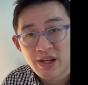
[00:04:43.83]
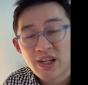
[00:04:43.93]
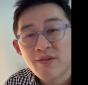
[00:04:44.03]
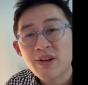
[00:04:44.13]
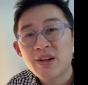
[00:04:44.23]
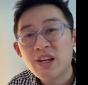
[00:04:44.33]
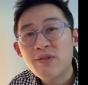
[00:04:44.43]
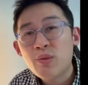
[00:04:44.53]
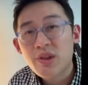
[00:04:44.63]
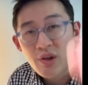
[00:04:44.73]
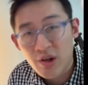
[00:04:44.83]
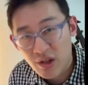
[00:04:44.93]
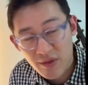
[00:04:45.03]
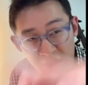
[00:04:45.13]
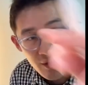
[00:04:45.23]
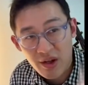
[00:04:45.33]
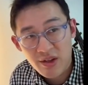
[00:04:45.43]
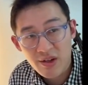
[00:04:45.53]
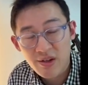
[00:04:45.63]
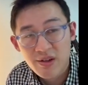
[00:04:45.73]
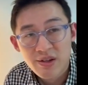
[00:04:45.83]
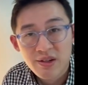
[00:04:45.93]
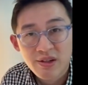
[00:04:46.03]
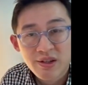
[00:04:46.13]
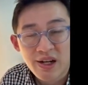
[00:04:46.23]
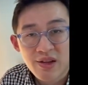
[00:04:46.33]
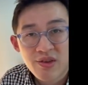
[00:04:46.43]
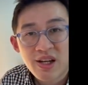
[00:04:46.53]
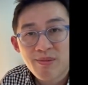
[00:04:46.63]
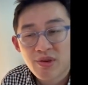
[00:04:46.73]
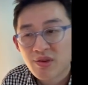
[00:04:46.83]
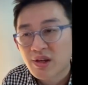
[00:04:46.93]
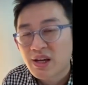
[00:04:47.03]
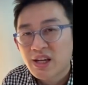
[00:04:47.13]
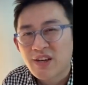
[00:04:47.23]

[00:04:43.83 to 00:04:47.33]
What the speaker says: Even with all of these other concepts,